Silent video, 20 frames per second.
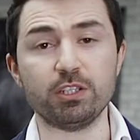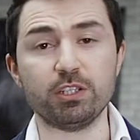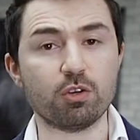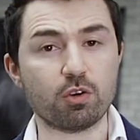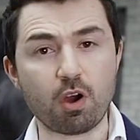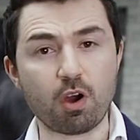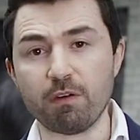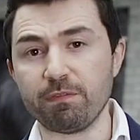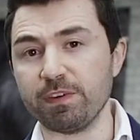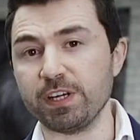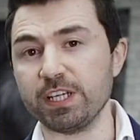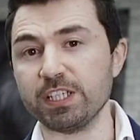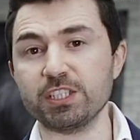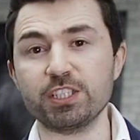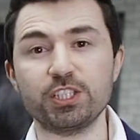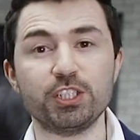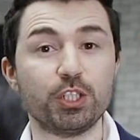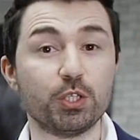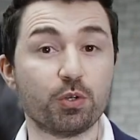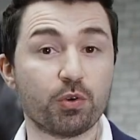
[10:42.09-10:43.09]
in your
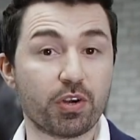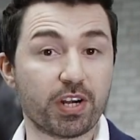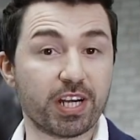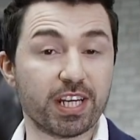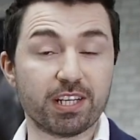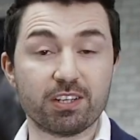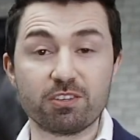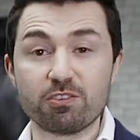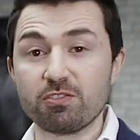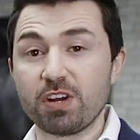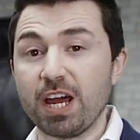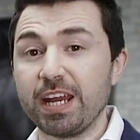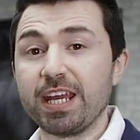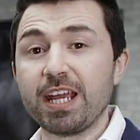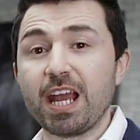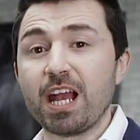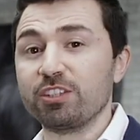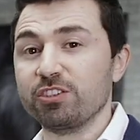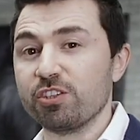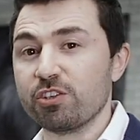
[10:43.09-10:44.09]
office, during
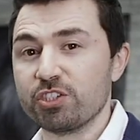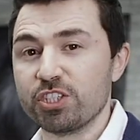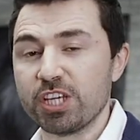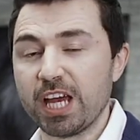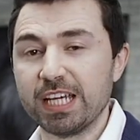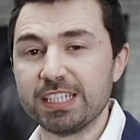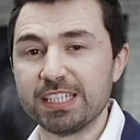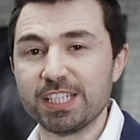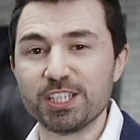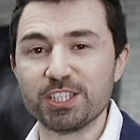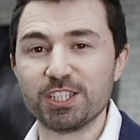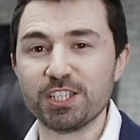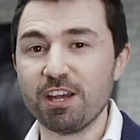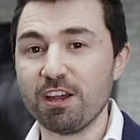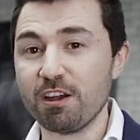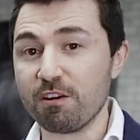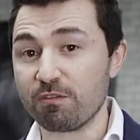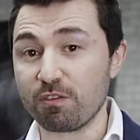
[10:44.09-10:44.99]
running exercises,